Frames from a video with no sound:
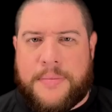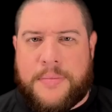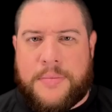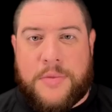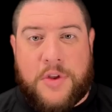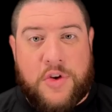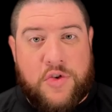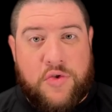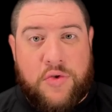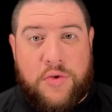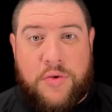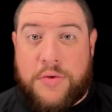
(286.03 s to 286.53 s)

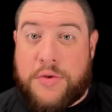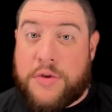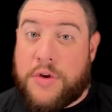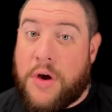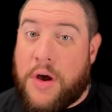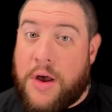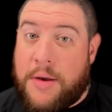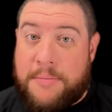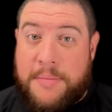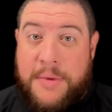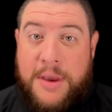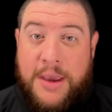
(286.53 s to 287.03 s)
the truth
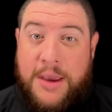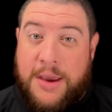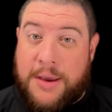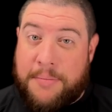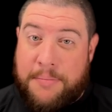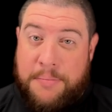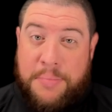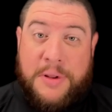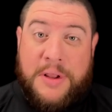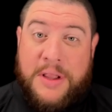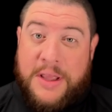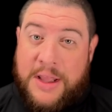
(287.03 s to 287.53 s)
caught me
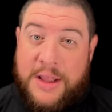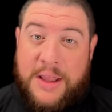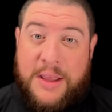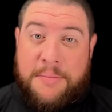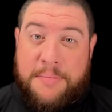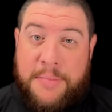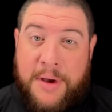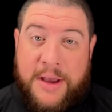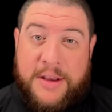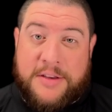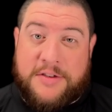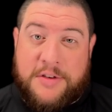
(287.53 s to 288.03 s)

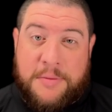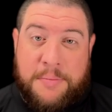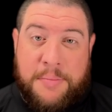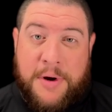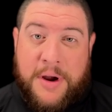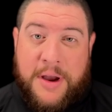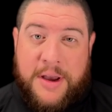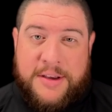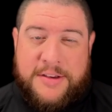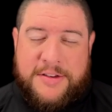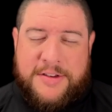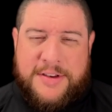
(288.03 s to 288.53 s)
completely by
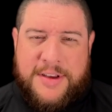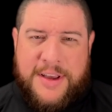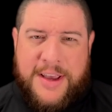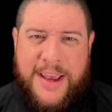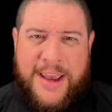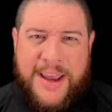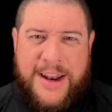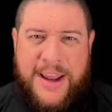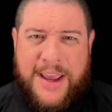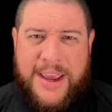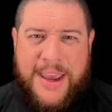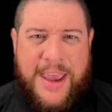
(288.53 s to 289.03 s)
surprise.
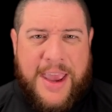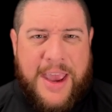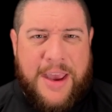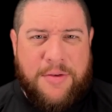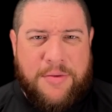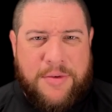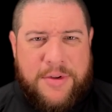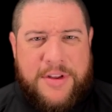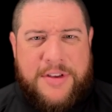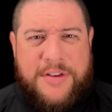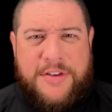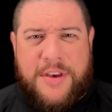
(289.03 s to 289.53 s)
And I
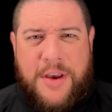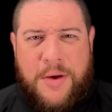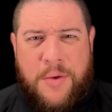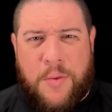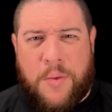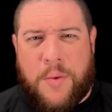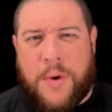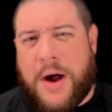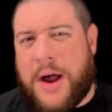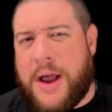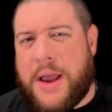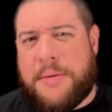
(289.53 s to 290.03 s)
can't really say
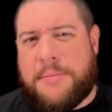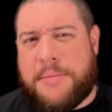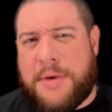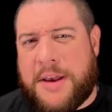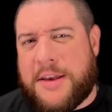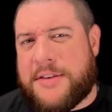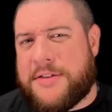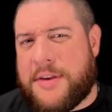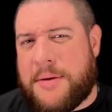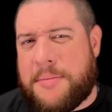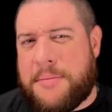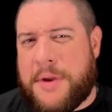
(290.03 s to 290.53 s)
why
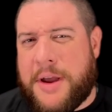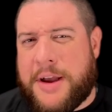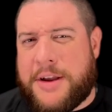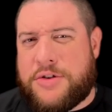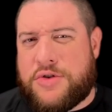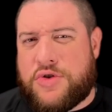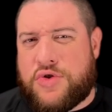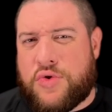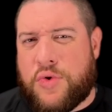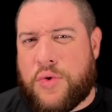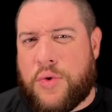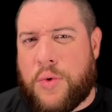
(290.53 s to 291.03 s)
because I'm
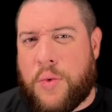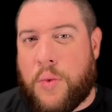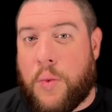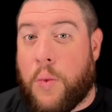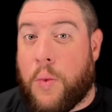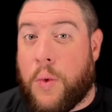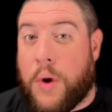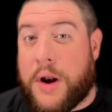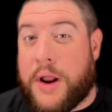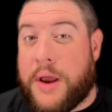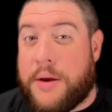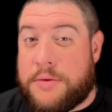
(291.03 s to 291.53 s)
not sure
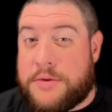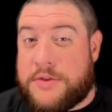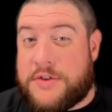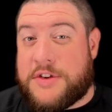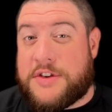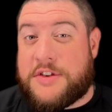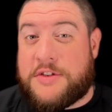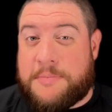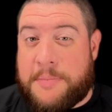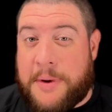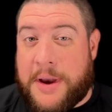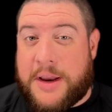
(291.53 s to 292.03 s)
what I was
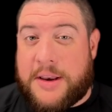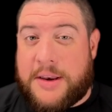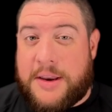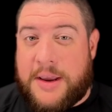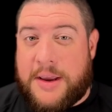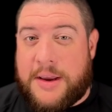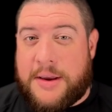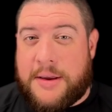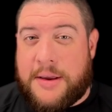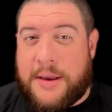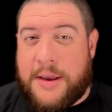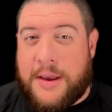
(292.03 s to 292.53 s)

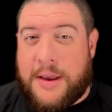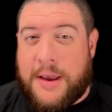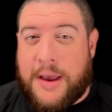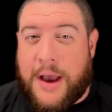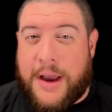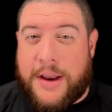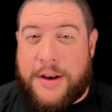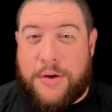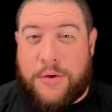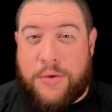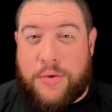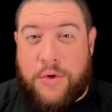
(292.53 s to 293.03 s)
expecting,
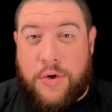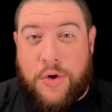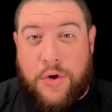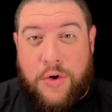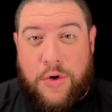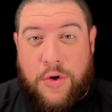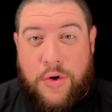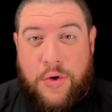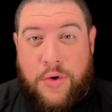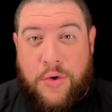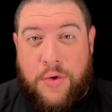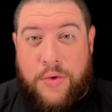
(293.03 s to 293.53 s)
I don't
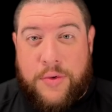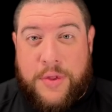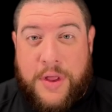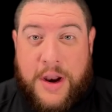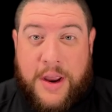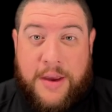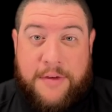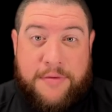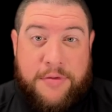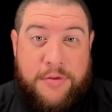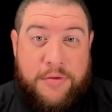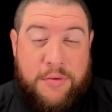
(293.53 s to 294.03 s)
know
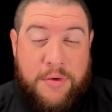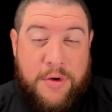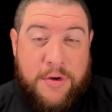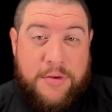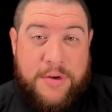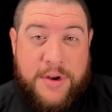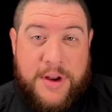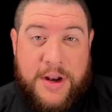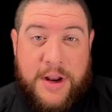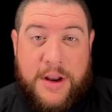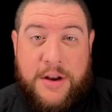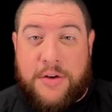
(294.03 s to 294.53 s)
that I've
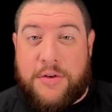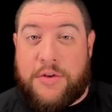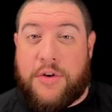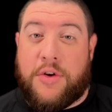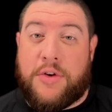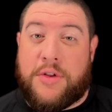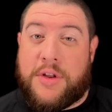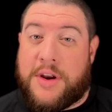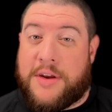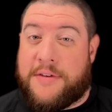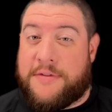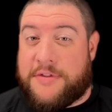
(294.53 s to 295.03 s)
thrown it. I don't
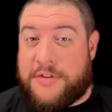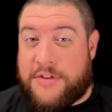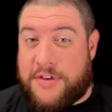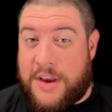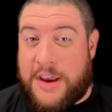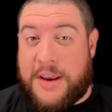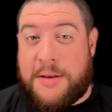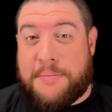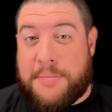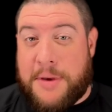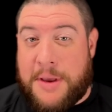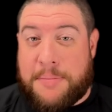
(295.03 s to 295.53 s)
know that I've
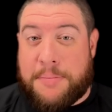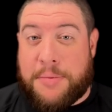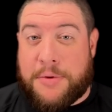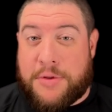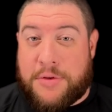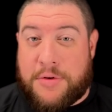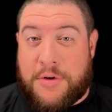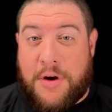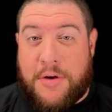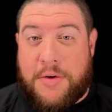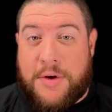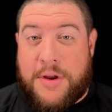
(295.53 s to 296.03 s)
seen people throw